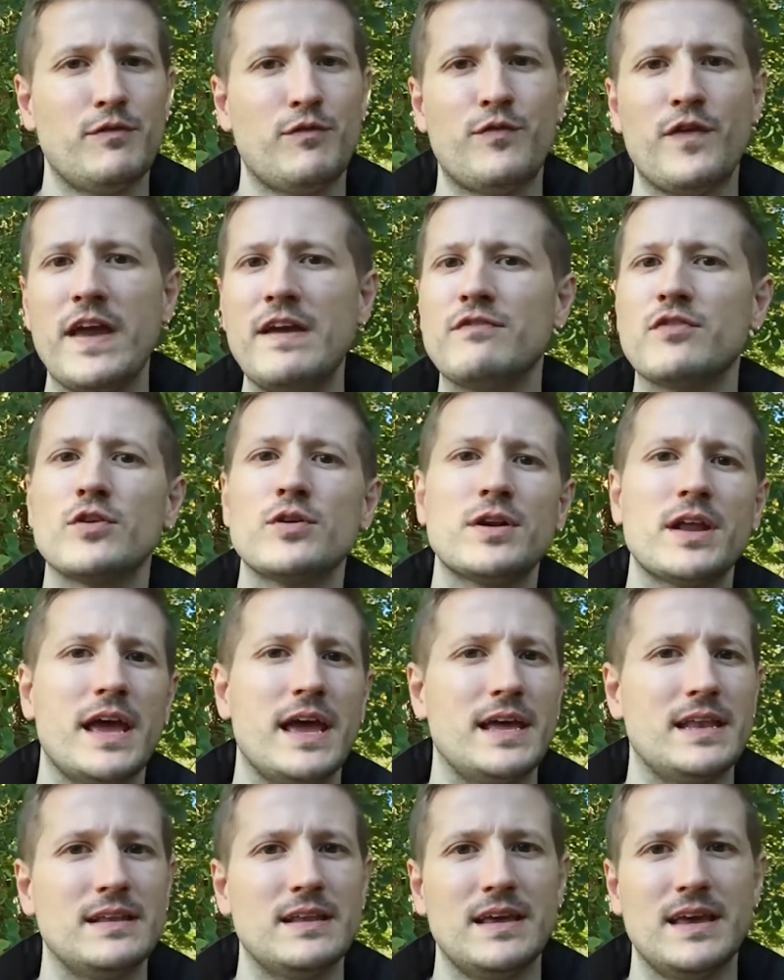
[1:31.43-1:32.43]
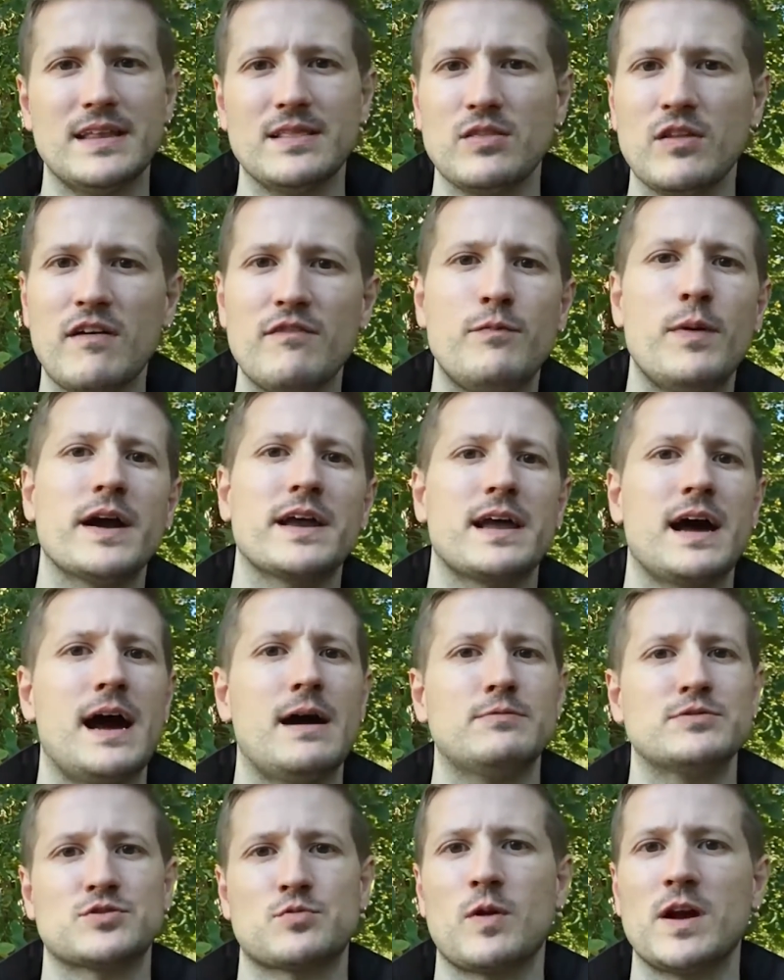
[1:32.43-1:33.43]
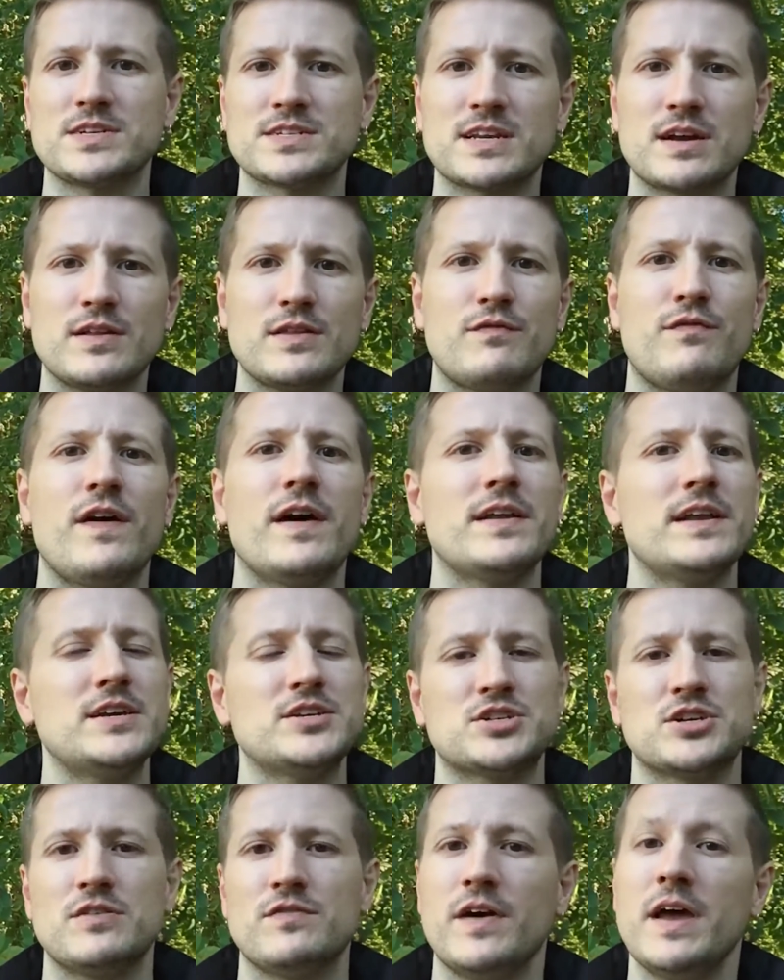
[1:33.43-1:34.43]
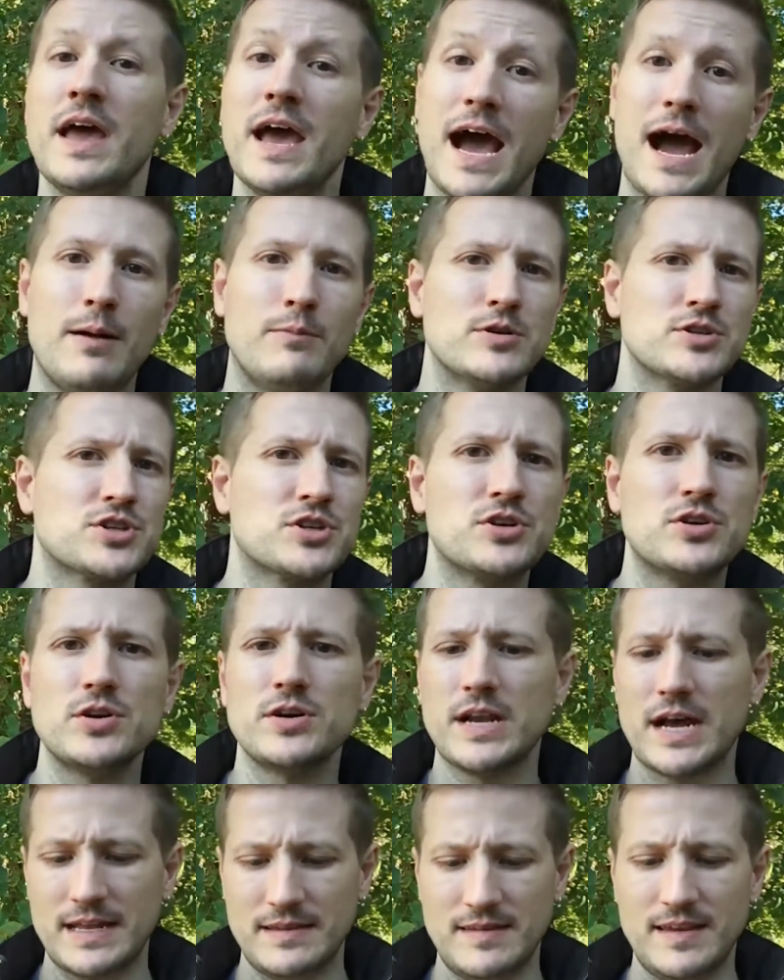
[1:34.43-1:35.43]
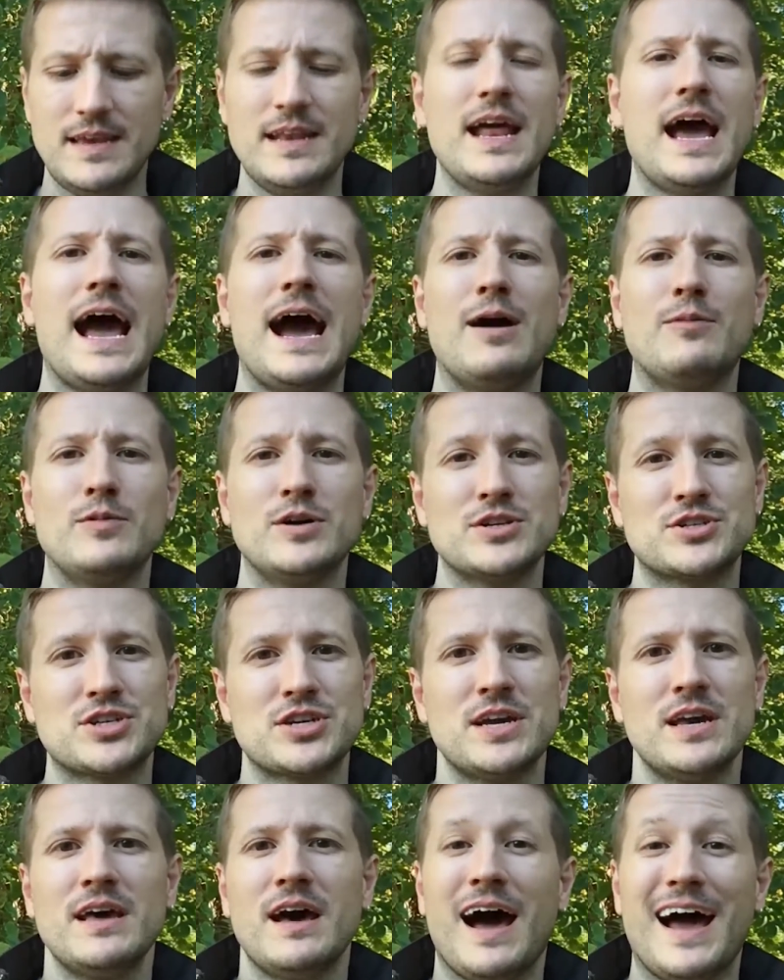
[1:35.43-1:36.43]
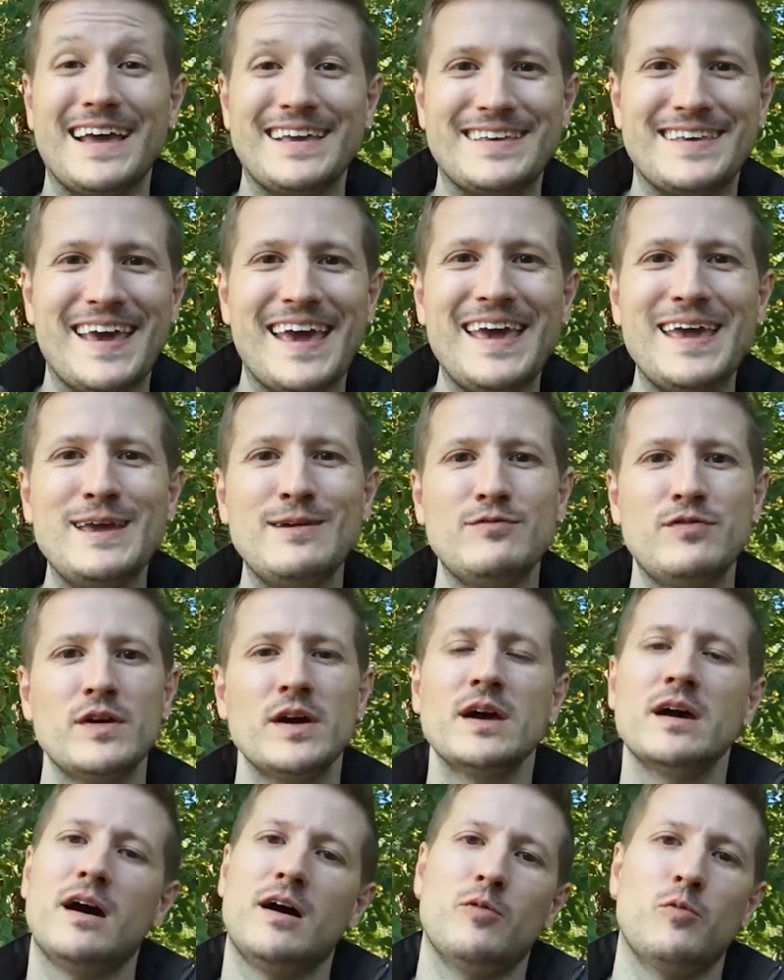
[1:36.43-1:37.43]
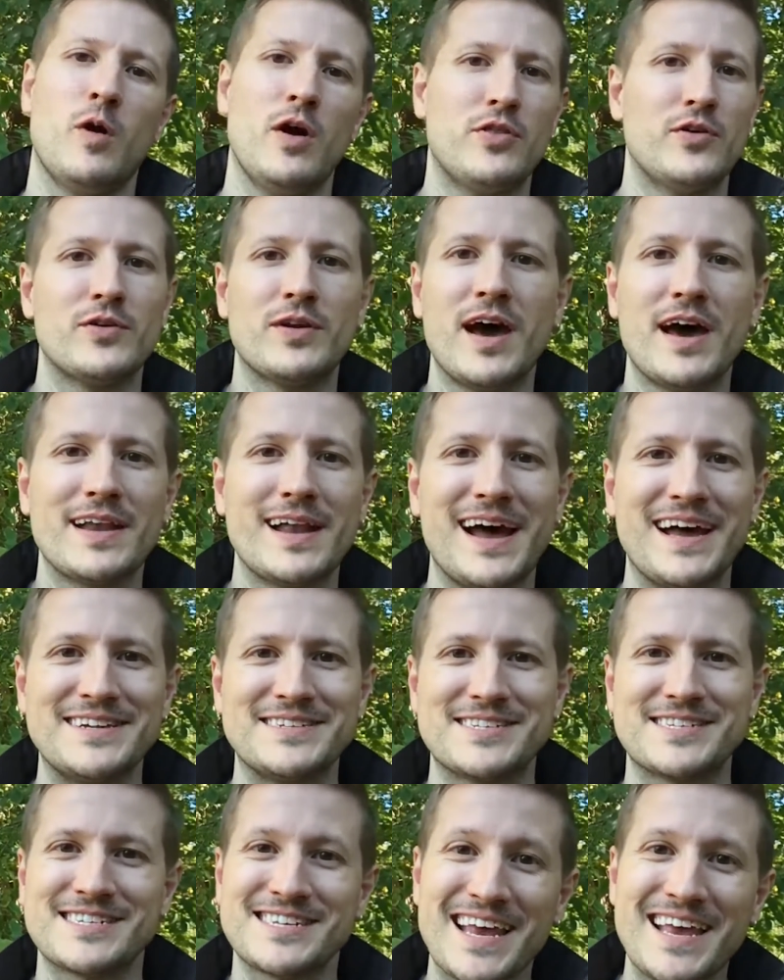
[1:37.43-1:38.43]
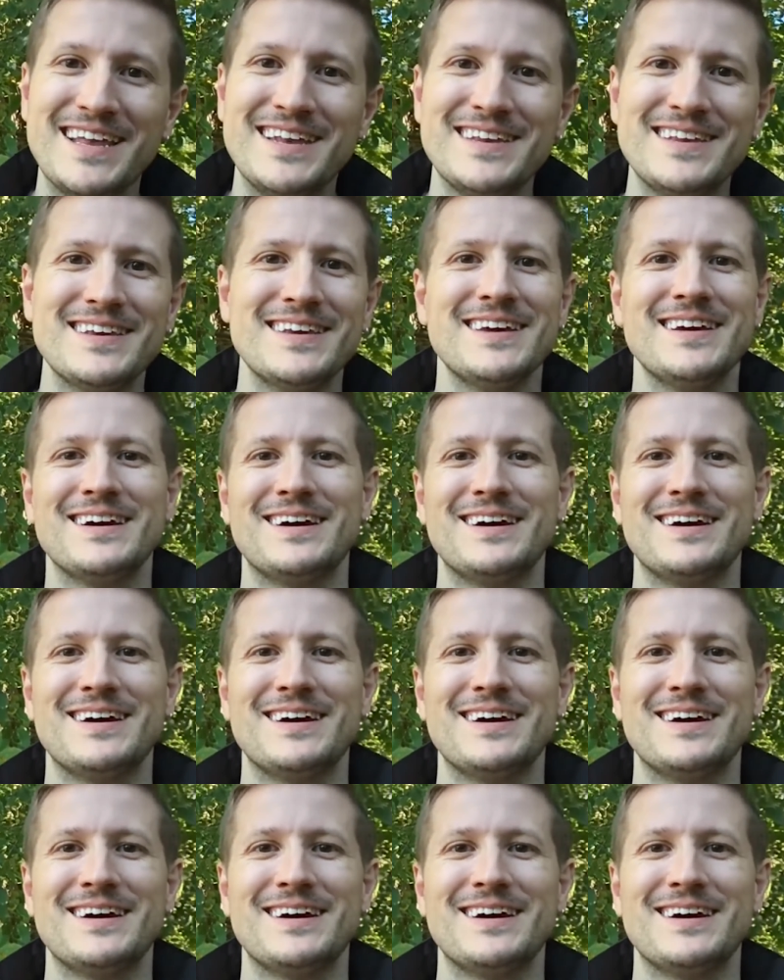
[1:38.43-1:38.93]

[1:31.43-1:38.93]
favored and loved by God was resting on the foundation of how much good I did, how much I gave, whether or not I had sinned.